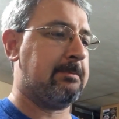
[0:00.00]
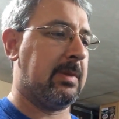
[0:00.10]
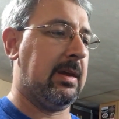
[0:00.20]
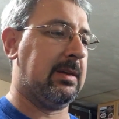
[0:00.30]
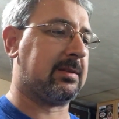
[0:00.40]

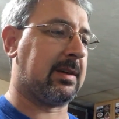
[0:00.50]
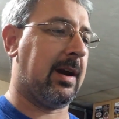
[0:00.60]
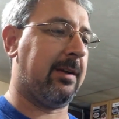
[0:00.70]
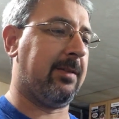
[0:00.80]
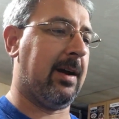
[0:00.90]
it's
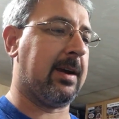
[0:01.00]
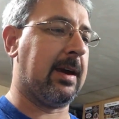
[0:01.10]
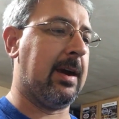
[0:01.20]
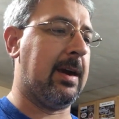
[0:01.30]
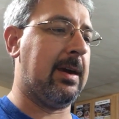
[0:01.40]
kind of like
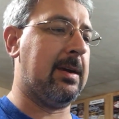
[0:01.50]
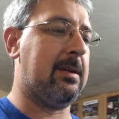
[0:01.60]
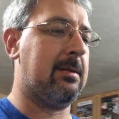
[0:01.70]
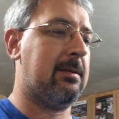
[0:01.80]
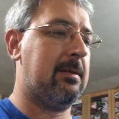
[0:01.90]
a
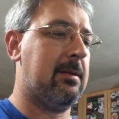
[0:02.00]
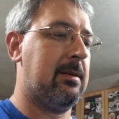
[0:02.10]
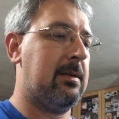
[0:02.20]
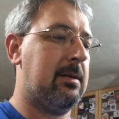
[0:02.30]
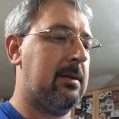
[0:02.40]

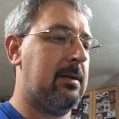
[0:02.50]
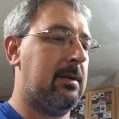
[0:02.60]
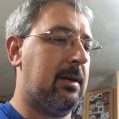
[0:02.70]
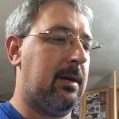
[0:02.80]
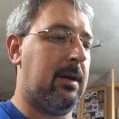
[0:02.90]

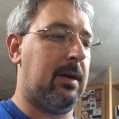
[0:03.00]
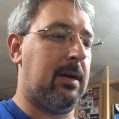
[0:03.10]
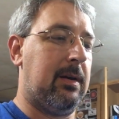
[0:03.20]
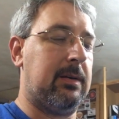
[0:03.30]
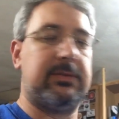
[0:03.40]

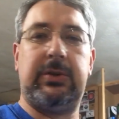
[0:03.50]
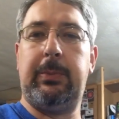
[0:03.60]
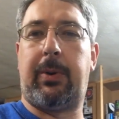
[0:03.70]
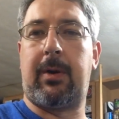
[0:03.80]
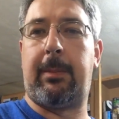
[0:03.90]

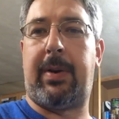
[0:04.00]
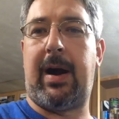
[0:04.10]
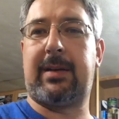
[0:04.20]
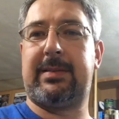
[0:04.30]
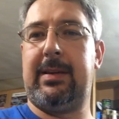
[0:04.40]
2-part
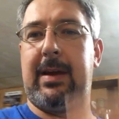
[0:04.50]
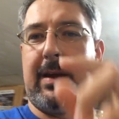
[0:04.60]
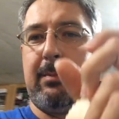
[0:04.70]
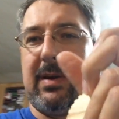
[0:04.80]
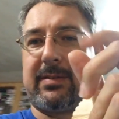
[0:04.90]
epoxy that
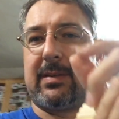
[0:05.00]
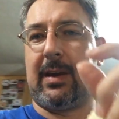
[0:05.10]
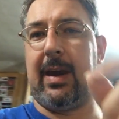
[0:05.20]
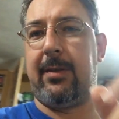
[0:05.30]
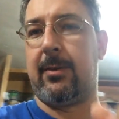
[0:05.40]
you mix
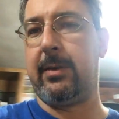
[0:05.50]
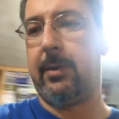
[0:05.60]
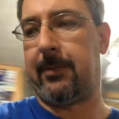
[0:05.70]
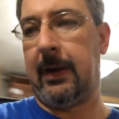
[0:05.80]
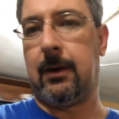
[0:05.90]
together in your
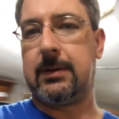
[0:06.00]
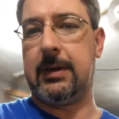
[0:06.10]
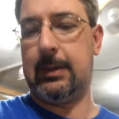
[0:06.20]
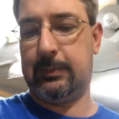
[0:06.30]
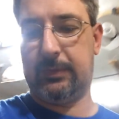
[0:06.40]

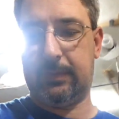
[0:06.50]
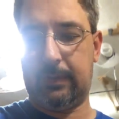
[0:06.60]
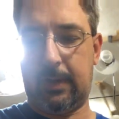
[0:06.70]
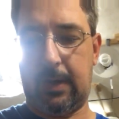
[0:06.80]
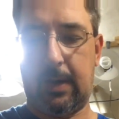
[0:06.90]
fingertips,
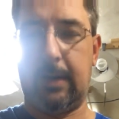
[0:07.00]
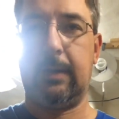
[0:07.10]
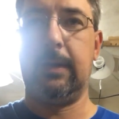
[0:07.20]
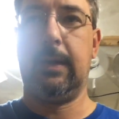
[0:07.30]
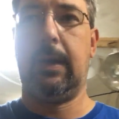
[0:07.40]
a
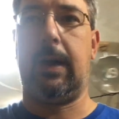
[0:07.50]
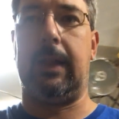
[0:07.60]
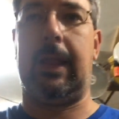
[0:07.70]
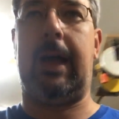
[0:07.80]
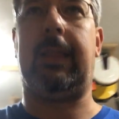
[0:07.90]
lot